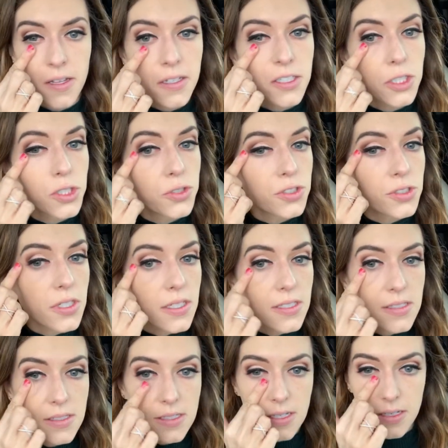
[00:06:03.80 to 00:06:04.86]
You
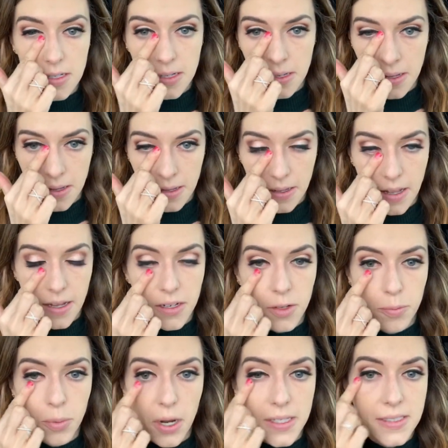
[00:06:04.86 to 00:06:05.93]
just kind
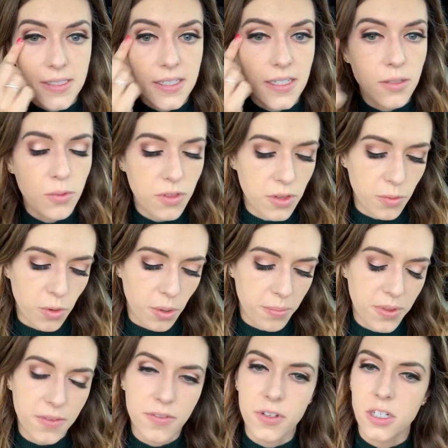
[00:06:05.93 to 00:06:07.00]
of press it in with the
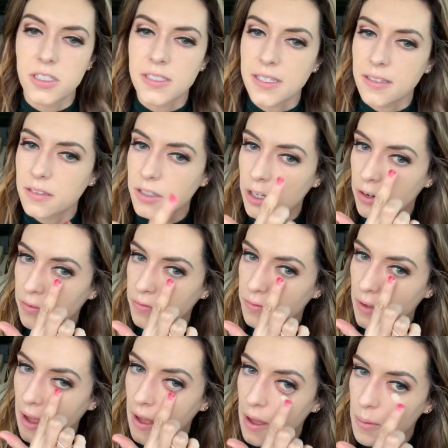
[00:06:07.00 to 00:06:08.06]
warmth of your
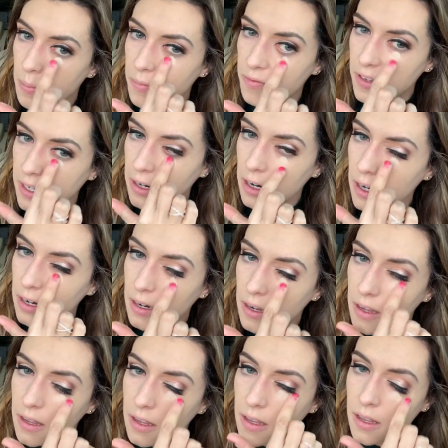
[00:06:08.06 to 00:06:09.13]
finger,
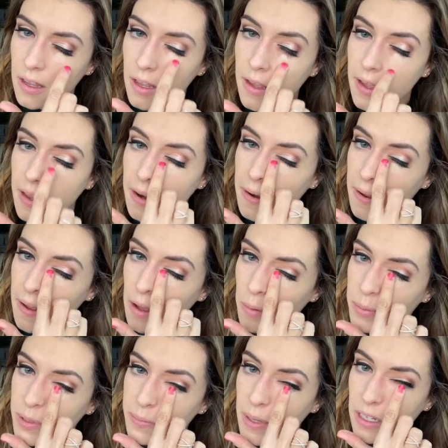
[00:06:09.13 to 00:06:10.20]
and it
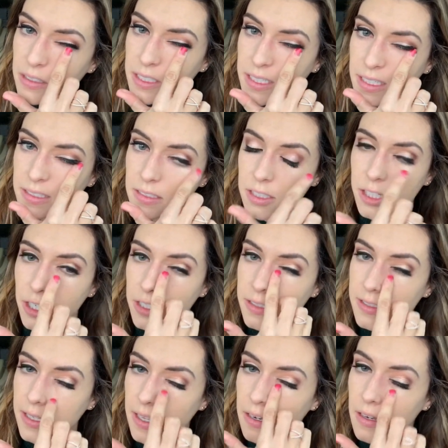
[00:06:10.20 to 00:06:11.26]
helps meld it into your
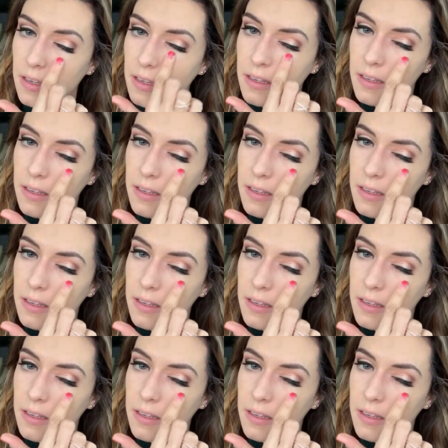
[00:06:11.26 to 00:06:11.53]
skin.